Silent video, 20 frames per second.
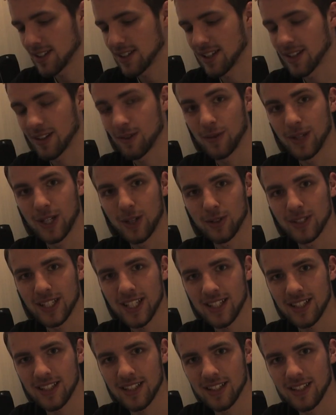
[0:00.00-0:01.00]
video
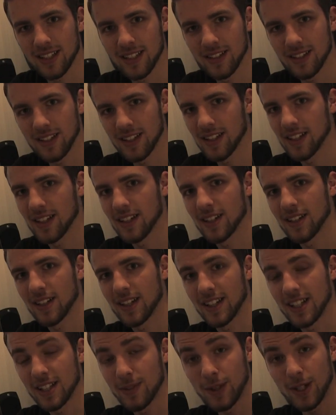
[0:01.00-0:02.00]
test
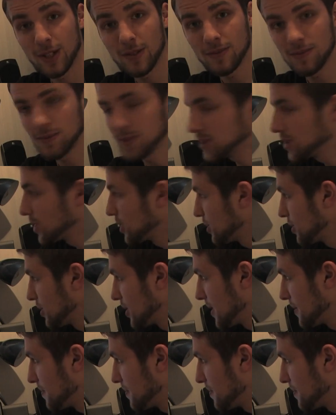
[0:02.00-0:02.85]
in this video. So